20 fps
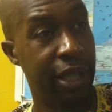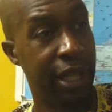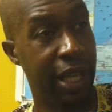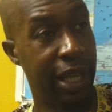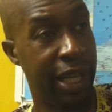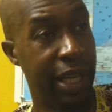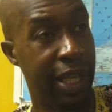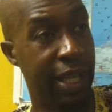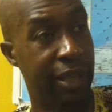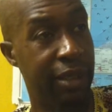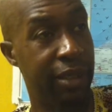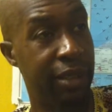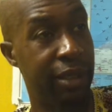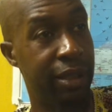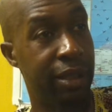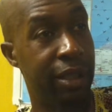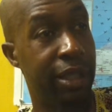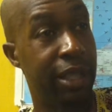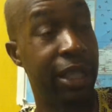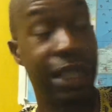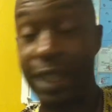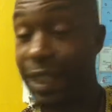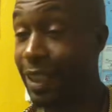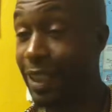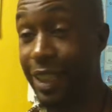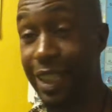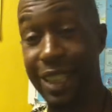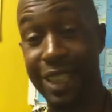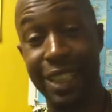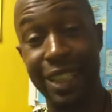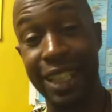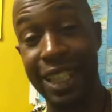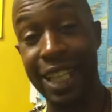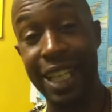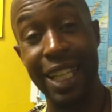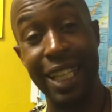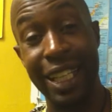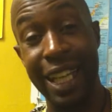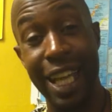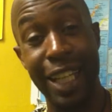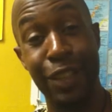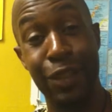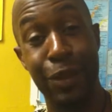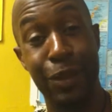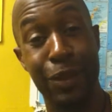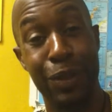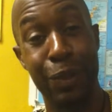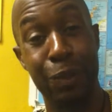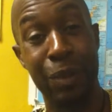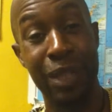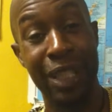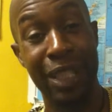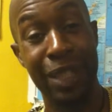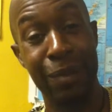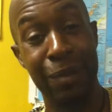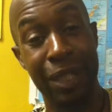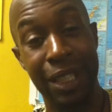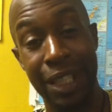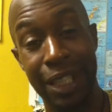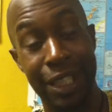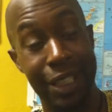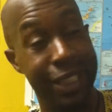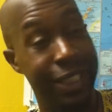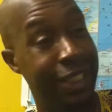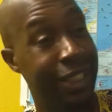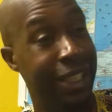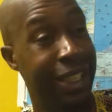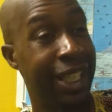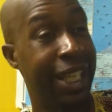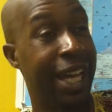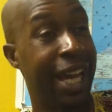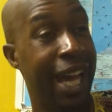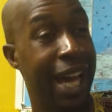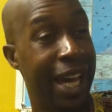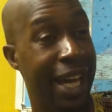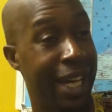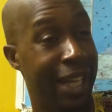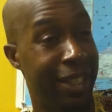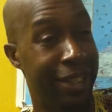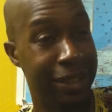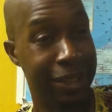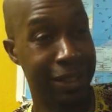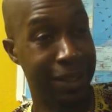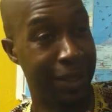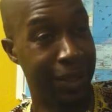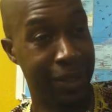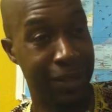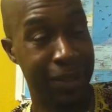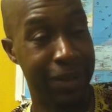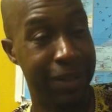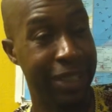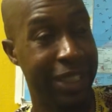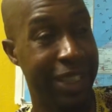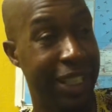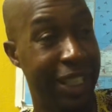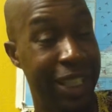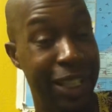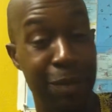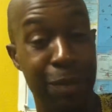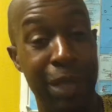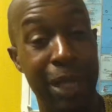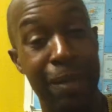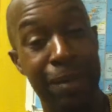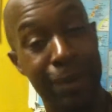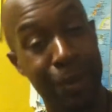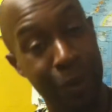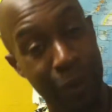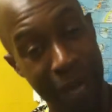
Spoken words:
and it's just natural to me because I, continue to be able to